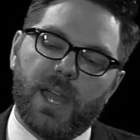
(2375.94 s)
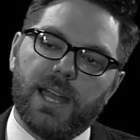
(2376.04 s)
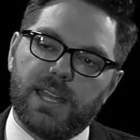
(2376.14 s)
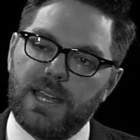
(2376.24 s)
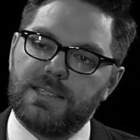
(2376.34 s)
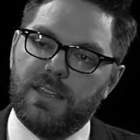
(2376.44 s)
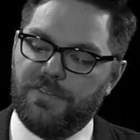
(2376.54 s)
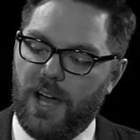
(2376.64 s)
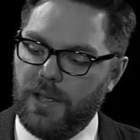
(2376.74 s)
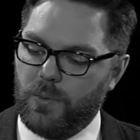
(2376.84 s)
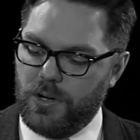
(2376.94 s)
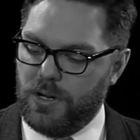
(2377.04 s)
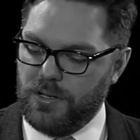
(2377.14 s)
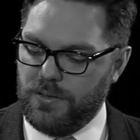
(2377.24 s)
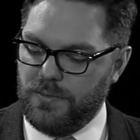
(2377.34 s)
I guess if I
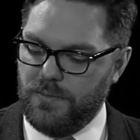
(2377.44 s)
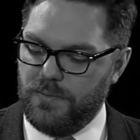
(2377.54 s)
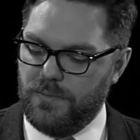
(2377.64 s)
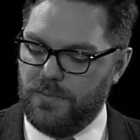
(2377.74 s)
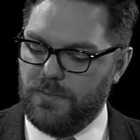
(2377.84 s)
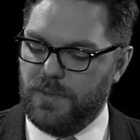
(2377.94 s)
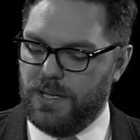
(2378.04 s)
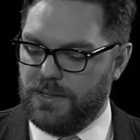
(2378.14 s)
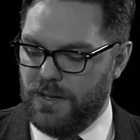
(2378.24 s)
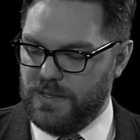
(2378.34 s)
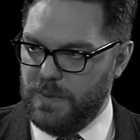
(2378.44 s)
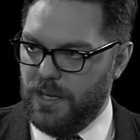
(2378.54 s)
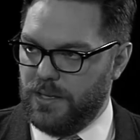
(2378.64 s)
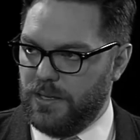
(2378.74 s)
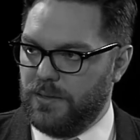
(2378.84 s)
were Terrence
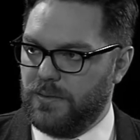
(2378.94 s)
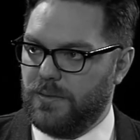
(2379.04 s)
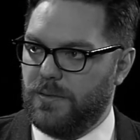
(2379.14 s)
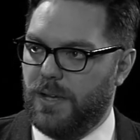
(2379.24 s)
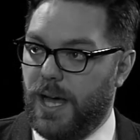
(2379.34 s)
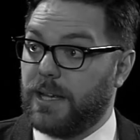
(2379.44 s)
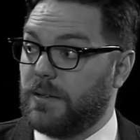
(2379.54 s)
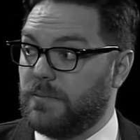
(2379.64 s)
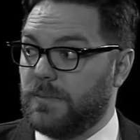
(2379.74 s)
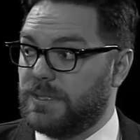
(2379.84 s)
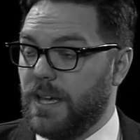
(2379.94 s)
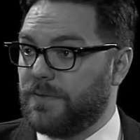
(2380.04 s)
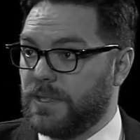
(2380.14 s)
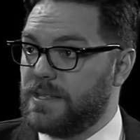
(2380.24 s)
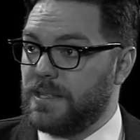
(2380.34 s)
Malick, I could
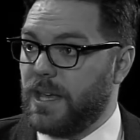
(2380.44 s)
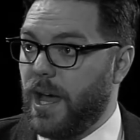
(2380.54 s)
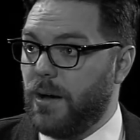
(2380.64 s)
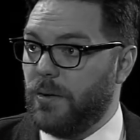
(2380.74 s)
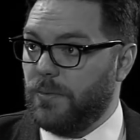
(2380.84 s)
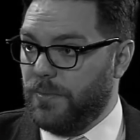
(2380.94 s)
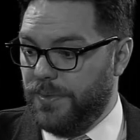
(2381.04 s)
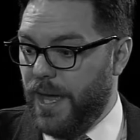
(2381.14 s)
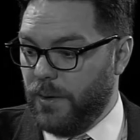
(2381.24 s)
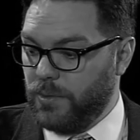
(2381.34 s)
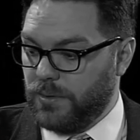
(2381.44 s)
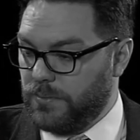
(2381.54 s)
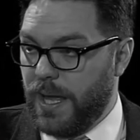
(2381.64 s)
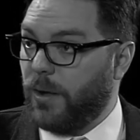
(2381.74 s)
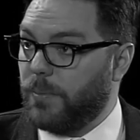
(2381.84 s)
definitely see how that
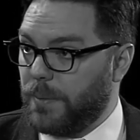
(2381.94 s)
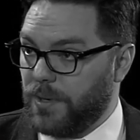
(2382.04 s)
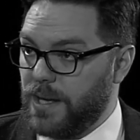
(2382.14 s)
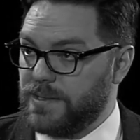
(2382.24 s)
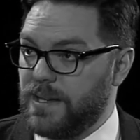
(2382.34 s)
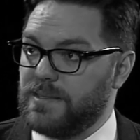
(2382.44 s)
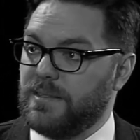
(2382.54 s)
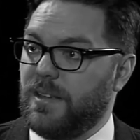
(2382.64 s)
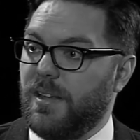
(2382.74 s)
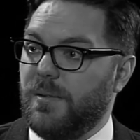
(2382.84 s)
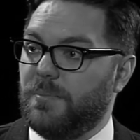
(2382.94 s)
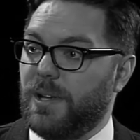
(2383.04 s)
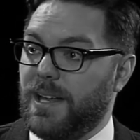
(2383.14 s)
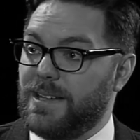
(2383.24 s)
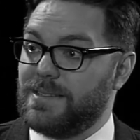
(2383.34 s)
would help my process.
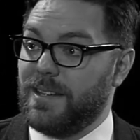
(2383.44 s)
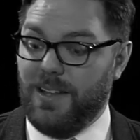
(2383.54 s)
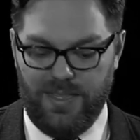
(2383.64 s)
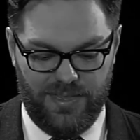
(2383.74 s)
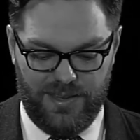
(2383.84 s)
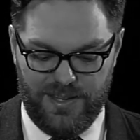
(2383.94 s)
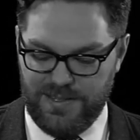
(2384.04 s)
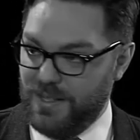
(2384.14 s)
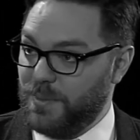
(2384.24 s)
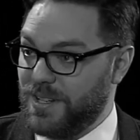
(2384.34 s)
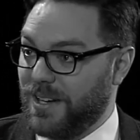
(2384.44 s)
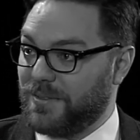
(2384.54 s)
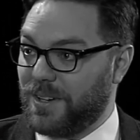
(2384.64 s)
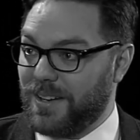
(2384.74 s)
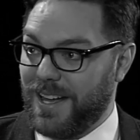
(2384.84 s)
But as the
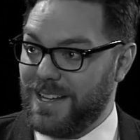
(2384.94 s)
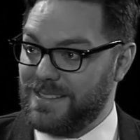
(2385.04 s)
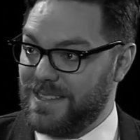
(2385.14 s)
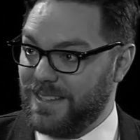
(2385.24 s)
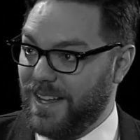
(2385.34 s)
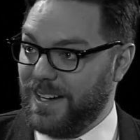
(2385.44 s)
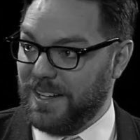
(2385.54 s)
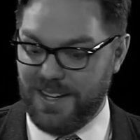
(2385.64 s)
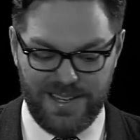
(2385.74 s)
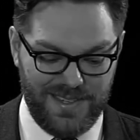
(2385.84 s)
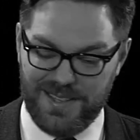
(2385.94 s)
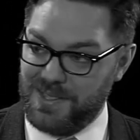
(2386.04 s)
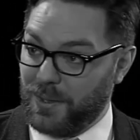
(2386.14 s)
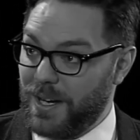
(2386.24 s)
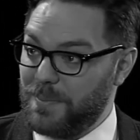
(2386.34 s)
cinematographer, as the lighting guys, as
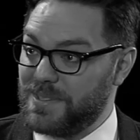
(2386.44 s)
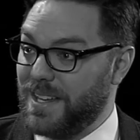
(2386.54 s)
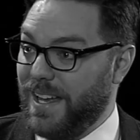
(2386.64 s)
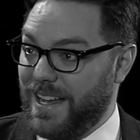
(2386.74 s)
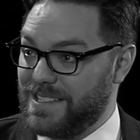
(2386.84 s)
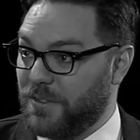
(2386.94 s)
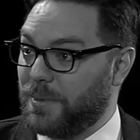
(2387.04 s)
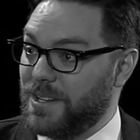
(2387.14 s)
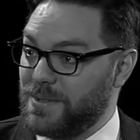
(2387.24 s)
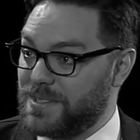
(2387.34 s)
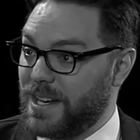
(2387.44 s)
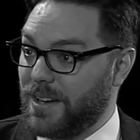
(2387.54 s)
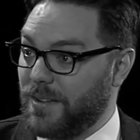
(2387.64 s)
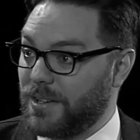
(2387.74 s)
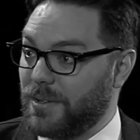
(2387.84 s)
the grips, as everybody who's
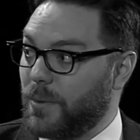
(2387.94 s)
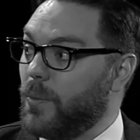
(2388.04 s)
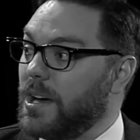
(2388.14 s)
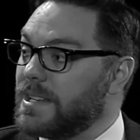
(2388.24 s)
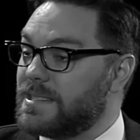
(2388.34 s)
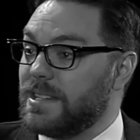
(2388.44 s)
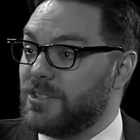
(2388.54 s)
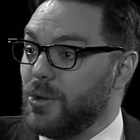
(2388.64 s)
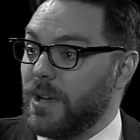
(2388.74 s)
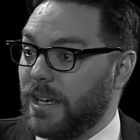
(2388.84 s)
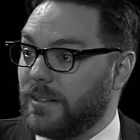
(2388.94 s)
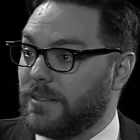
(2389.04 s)
standing around going, what is he doing?